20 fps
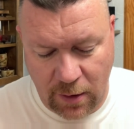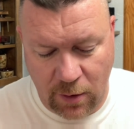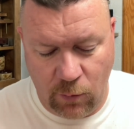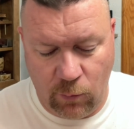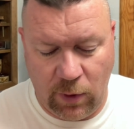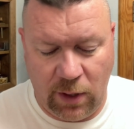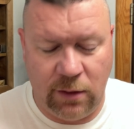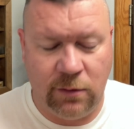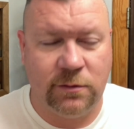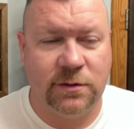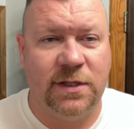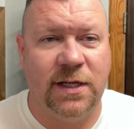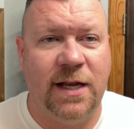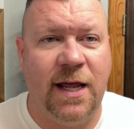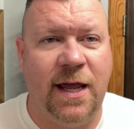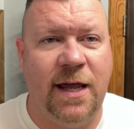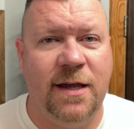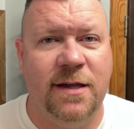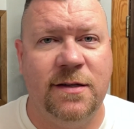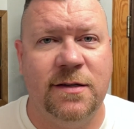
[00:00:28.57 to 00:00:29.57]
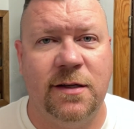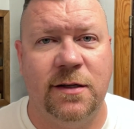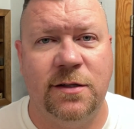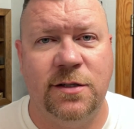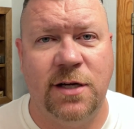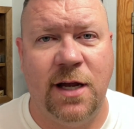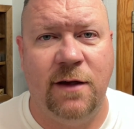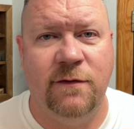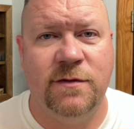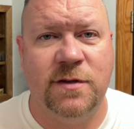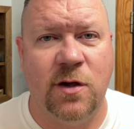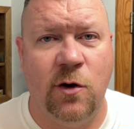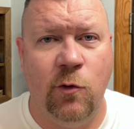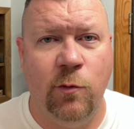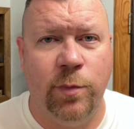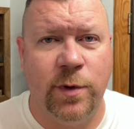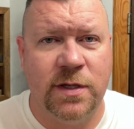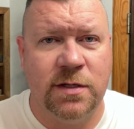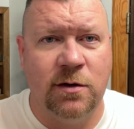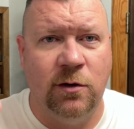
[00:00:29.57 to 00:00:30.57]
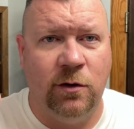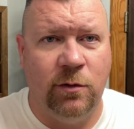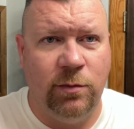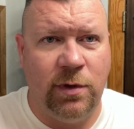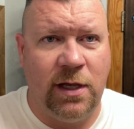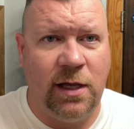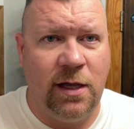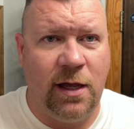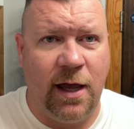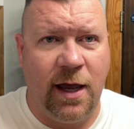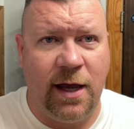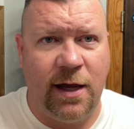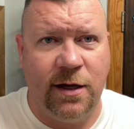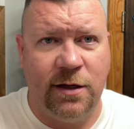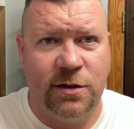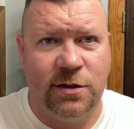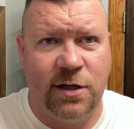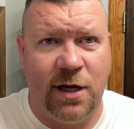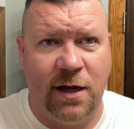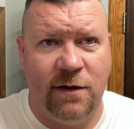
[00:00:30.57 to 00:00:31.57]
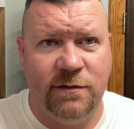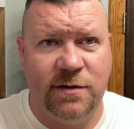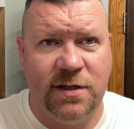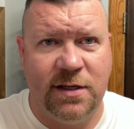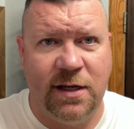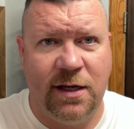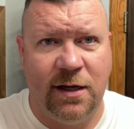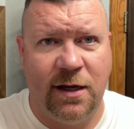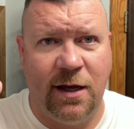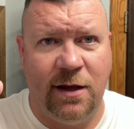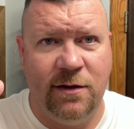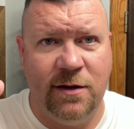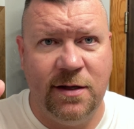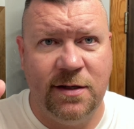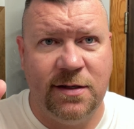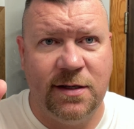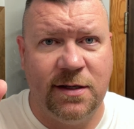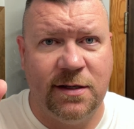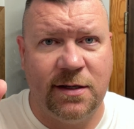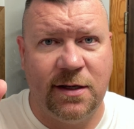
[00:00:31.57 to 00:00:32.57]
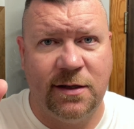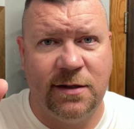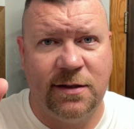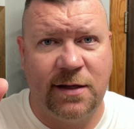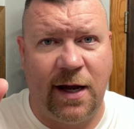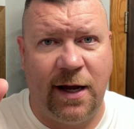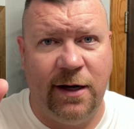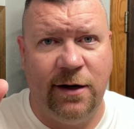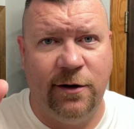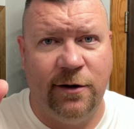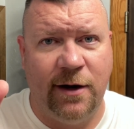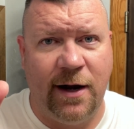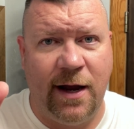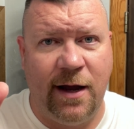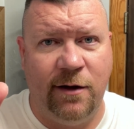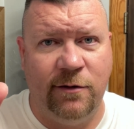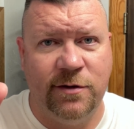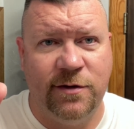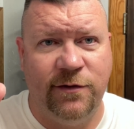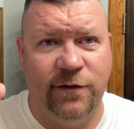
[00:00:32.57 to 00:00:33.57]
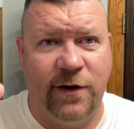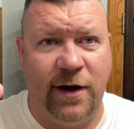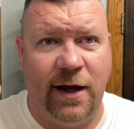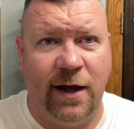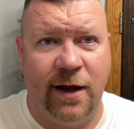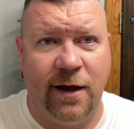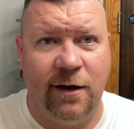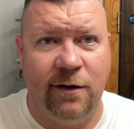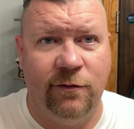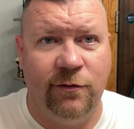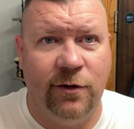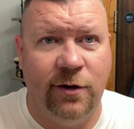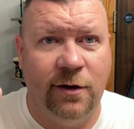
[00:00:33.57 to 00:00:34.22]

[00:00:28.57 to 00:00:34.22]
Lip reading: Well, today's shave soap is going to be a shave stick, and this is Ciderhouse5